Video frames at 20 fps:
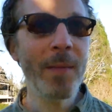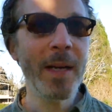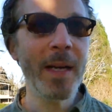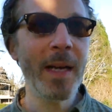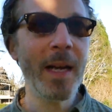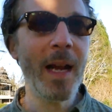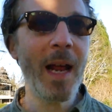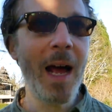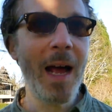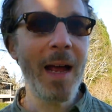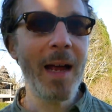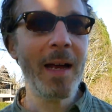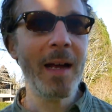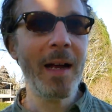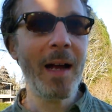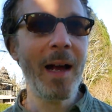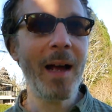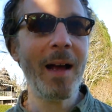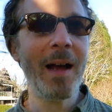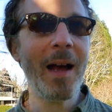And
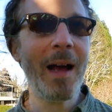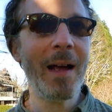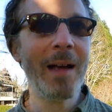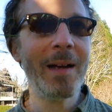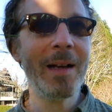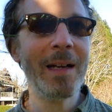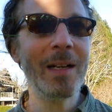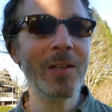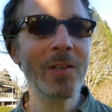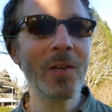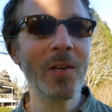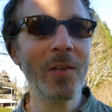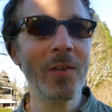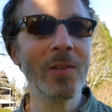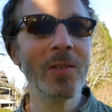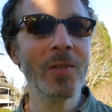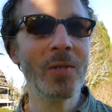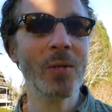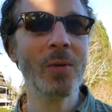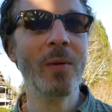I
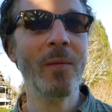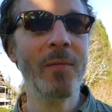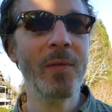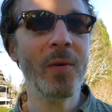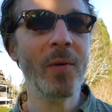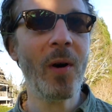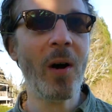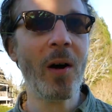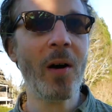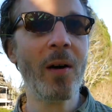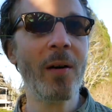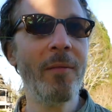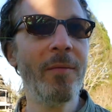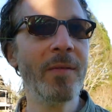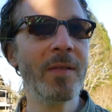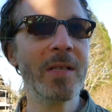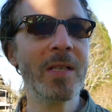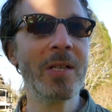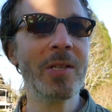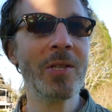encourage you, if you are a
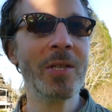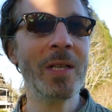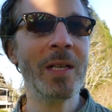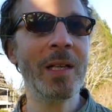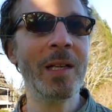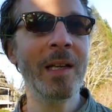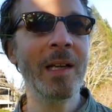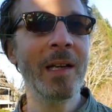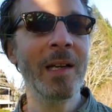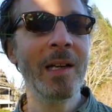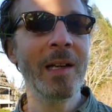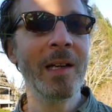physician,